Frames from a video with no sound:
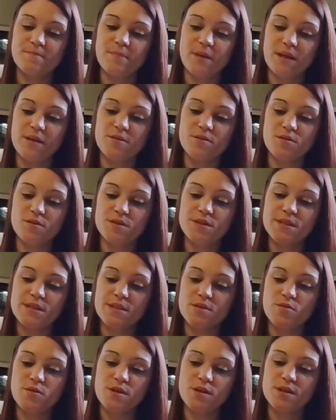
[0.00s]
Pentacles,
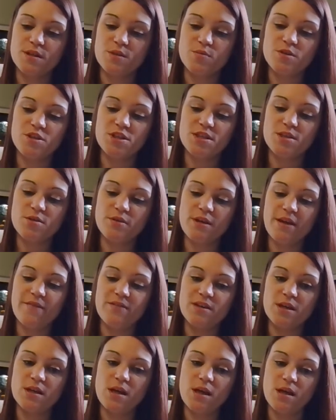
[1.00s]
swords. We just don't have
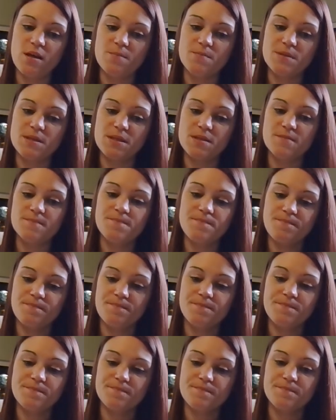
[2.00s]
the cups.
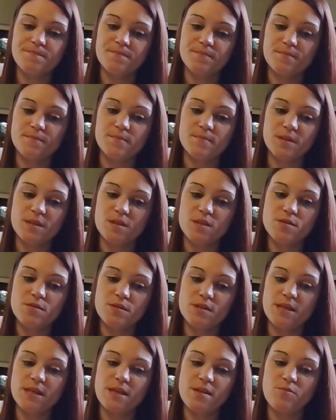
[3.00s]
So
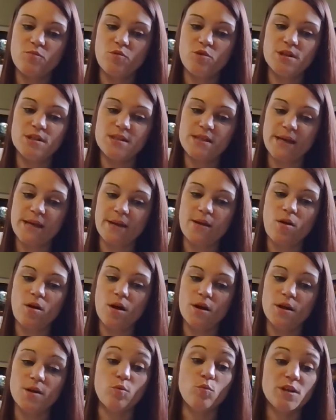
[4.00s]
it's getting more into that
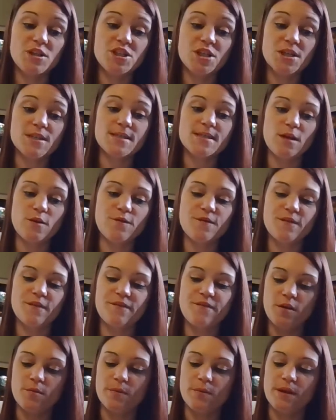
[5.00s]
heart, which is
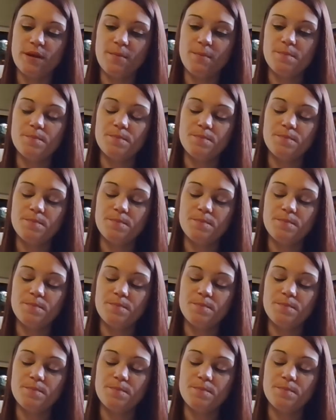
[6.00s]
self-fulfillment